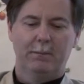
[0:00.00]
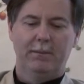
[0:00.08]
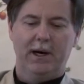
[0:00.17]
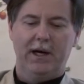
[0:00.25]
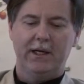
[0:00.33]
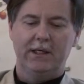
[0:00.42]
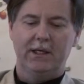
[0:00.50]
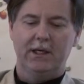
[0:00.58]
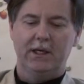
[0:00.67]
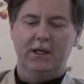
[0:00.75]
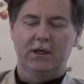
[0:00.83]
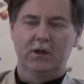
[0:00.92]
but
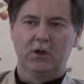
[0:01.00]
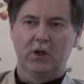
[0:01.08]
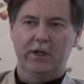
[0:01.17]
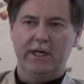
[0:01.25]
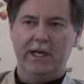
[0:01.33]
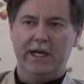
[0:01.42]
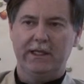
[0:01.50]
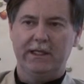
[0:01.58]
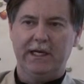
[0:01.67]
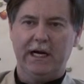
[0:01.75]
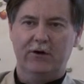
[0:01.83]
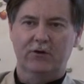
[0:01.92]
looking at
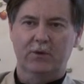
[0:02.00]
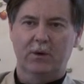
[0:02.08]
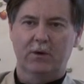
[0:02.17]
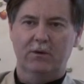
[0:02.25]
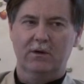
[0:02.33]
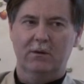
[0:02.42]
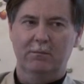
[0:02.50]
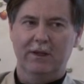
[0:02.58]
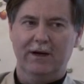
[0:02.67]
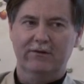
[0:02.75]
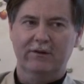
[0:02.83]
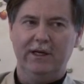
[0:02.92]
the actual
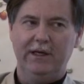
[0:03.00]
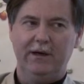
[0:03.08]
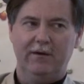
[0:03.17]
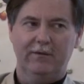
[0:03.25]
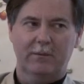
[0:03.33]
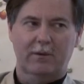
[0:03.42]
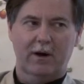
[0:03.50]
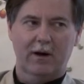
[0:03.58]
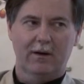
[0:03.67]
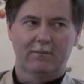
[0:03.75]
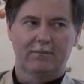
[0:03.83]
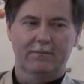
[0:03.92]
complexity of the
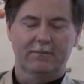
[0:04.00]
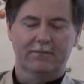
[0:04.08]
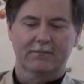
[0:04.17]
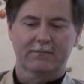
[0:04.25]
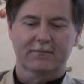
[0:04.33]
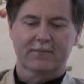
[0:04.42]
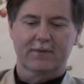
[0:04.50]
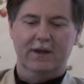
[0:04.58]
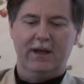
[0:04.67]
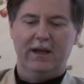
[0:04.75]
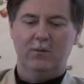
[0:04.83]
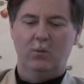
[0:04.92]
problem
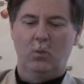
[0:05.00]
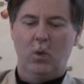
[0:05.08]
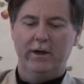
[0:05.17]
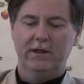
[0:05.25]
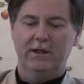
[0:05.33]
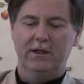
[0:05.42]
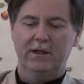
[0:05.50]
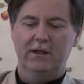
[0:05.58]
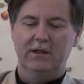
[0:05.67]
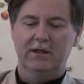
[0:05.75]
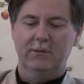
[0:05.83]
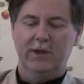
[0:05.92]
and what
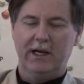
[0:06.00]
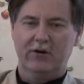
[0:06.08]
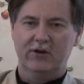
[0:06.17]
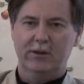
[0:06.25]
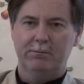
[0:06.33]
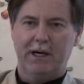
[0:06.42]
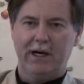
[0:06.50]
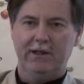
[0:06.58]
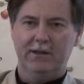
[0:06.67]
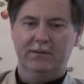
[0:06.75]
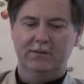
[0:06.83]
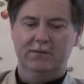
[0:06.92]
it would actually buy
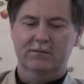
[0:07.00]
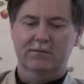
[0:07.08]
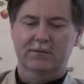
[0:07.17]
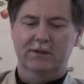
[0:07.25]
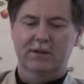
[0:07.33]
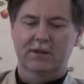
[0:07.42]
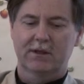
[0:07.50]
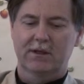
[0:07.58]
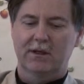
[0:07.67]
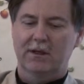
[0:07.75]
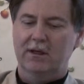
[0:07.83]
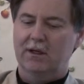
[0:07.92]
you,
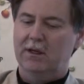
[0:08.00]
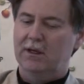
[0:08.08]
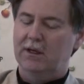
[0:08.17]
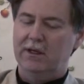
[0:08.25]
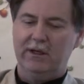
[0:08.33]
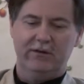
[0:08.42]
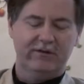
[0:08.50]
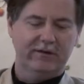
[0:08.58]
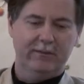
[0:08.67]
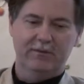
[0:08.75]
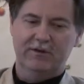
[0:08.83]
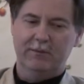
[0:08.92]
it
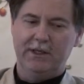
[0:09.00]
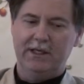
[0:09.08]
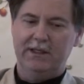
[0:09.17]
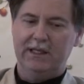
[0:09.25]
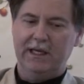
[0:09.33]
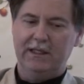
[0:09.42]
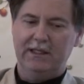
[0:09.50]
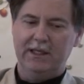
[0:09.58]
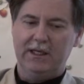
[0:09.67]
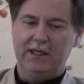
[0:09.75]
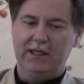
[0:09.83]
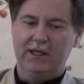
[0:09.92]
seems to me that
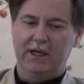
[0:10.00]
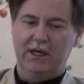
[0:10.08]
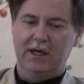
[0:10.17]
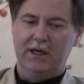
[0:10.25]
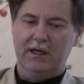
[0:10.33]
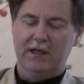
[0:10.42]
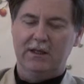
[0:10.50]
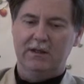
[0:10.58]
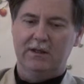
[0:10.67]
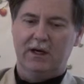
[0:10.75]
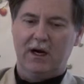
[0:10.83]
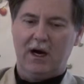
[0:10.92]
the
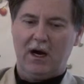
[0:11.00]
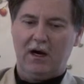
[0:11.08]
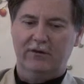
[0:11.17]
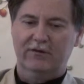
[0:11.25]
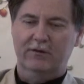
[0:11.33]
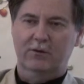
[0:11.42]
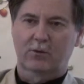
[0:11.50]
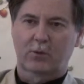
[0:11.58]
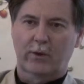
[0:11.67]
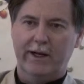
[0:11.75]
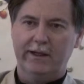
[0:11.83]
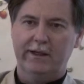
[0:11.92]
costs
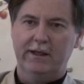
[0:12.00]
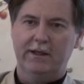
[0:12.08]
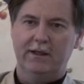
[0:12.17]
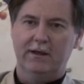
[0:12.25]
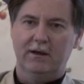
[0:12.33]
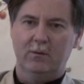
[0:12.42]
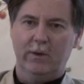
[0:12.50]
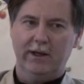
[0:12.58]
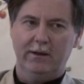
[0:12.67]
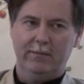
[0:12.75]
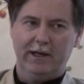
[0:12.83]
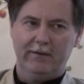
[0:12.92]
greatly
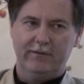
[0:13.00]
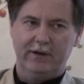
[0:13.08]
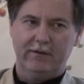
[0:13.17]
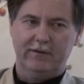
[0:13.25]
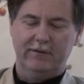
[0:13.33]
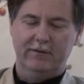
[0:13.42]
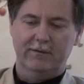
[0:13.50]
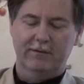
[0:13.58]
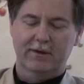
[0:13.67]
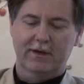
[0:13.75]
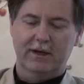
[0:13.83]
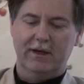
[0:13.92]
outweigh the benefits.
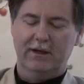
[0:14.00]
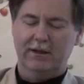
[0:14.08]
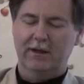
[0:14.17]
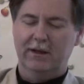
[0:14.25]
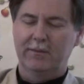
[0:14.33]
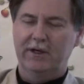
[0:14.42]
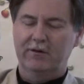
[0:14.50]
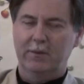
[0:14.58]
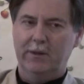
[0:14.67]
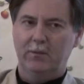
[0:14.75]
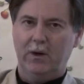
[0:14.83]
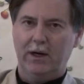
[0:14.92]
And let me
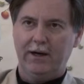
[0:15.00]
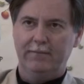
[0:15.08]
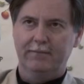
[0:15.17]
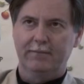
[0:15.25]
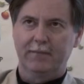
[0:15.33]
explain why.